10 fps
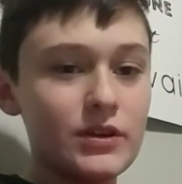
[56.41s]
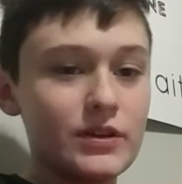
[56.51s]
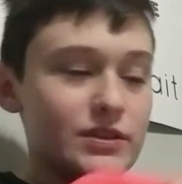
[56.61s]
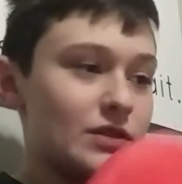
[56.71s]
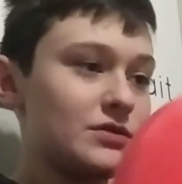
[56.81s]

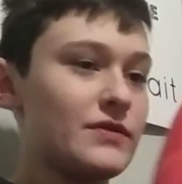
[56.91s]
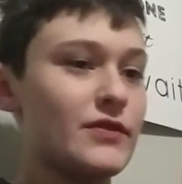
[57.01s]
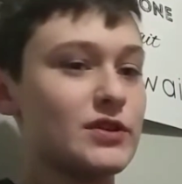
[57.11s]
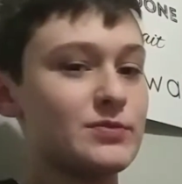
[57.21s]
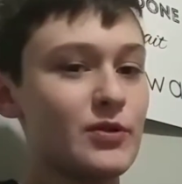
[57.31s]
because that was the
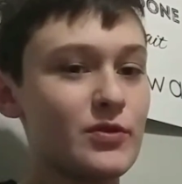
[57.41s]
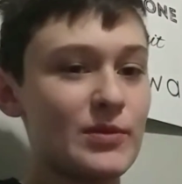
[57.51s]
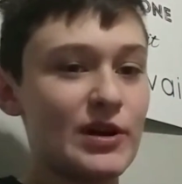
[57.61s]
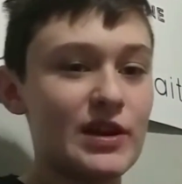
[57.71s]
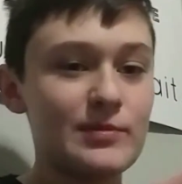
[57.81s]
first
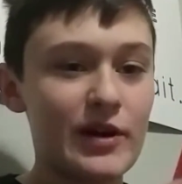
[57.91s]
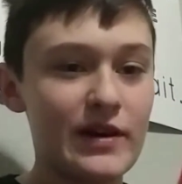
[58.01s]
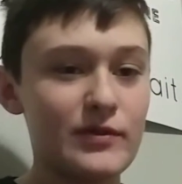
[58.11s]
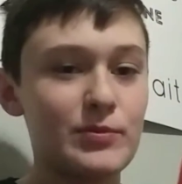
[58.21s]
Pokemon game I ever